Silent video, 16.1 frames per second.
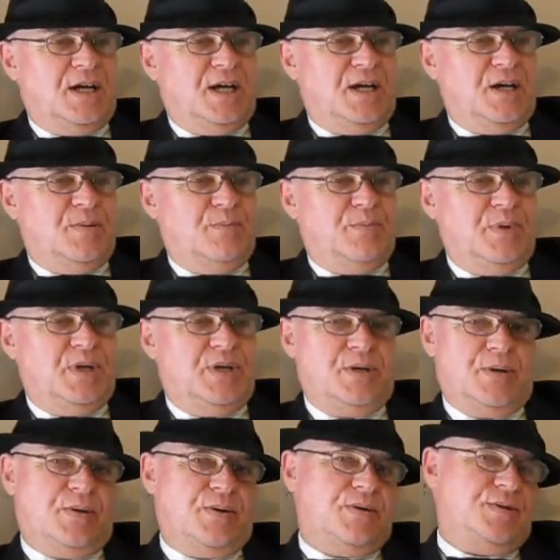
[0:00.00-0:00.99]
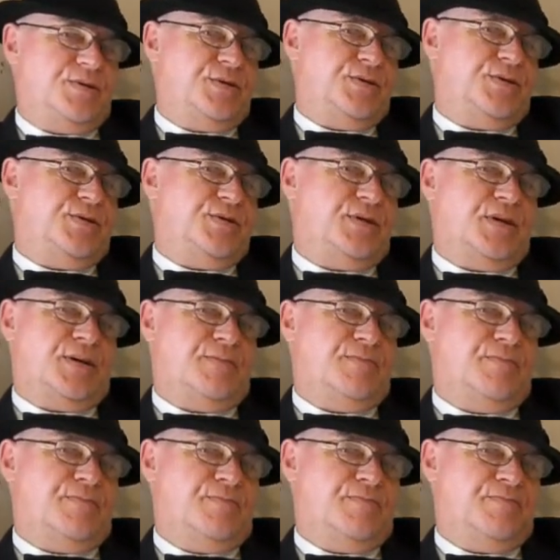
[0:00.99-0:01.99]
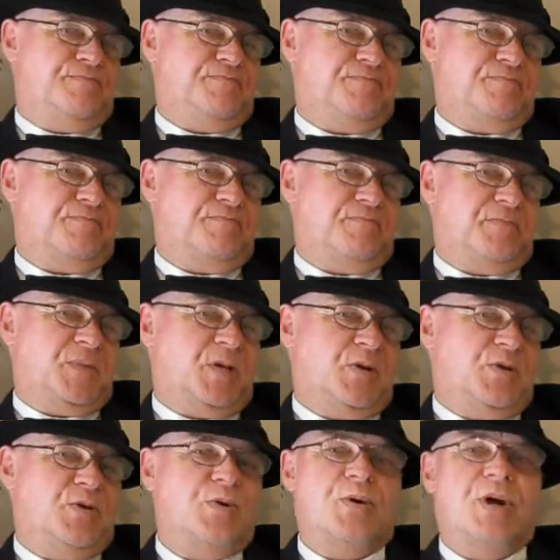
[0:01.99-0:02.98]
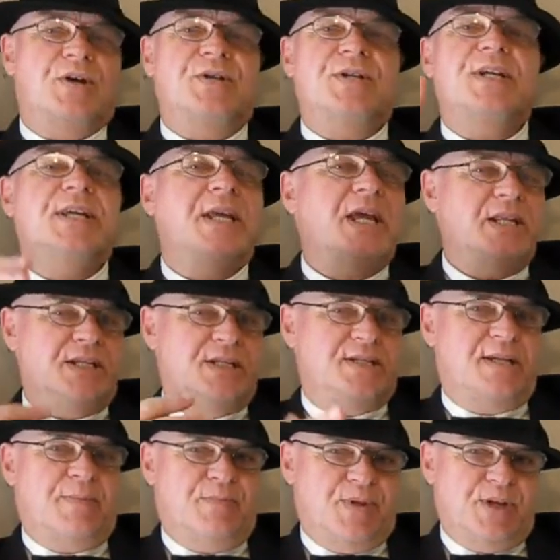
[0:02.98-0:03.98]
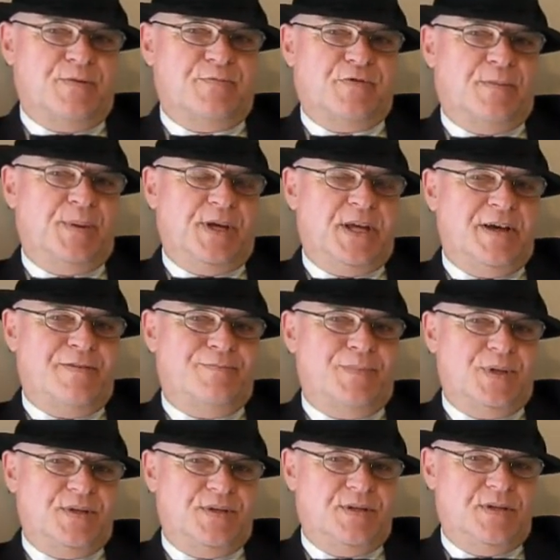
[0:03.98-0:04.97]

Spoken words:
because you're going to get something from the government.